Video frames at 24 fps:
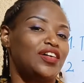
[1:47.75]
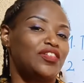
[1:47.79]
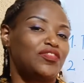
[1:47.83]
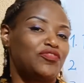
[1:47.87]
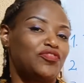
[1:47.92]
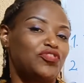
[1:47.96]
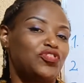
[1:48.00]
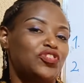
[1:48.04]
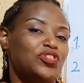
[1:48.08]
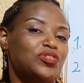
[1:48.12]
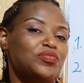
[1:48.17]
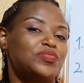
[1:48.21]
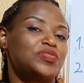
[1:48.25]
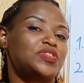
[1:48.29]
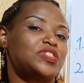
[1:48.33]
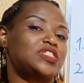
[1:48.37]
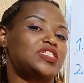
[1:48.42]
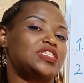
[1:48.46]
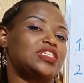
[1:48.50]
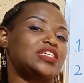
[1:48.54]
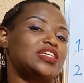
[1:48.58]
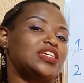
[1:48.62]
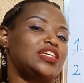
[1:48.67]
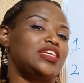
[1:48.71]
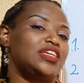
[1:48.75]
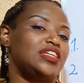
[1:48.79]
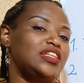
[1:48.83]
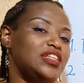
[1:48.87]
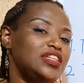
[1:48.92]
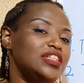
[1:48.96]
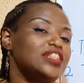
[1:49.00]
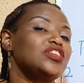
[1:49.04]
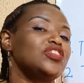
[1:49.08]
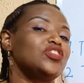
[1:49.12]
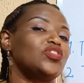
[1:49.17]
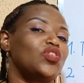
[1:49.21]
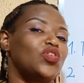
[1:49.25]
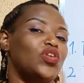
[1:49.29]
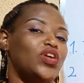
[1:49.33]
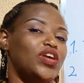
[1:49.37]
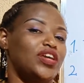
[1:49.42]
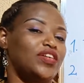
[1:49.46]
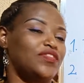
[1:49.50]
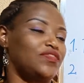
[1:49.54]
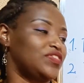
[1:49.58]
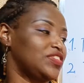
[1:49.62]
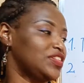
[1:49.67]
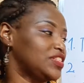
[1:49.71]
verbs in your
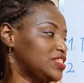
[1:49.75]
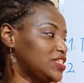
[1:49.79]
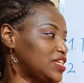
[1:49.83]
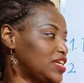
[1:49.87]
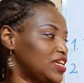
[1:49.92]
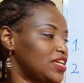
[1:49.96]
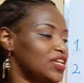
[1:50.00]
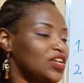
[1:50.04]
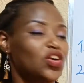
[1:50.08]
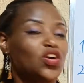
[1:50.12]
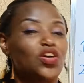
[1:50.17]
everyday